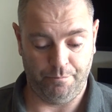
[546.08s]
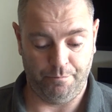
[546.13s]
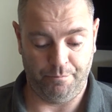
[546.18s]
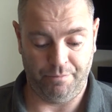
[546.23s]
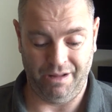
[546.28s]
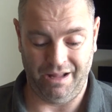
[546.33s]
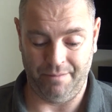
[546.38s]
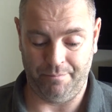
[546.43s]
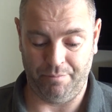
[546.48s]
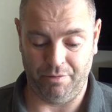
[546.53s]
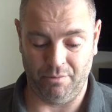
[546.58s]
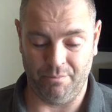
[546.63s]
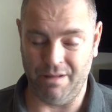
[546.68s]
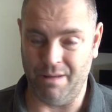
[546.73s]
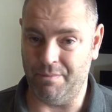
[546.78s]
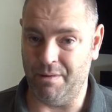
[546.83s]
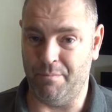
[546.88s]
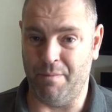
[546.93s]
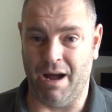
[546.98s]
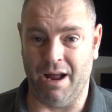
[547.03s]
People
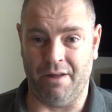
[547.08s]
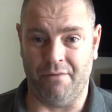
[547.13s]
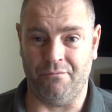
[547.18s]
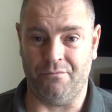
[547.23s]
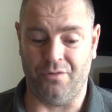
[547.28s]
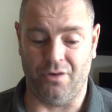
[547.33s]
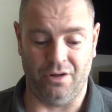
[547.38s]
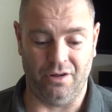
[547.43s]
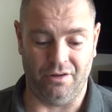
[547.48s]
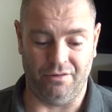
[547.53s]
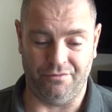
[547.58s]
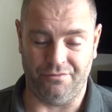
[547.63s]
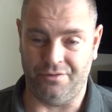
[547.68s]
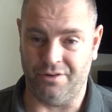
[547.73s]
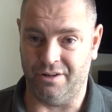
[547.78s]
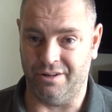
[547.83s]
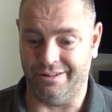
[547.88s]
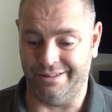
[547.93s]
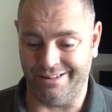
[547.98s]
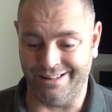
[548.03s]
maybe buying for
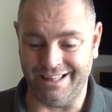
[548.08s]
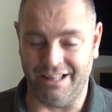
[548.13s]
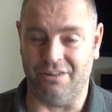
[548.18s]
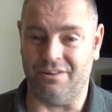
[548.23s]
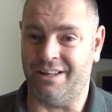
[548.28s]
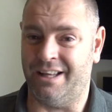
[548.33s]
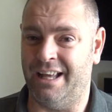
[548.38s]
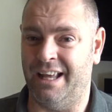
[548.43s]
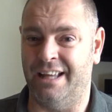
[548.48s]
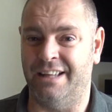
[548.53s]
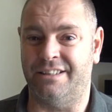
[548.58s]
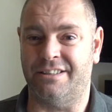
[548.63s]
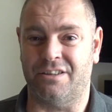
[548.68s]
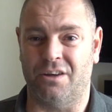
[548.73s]
for little kids,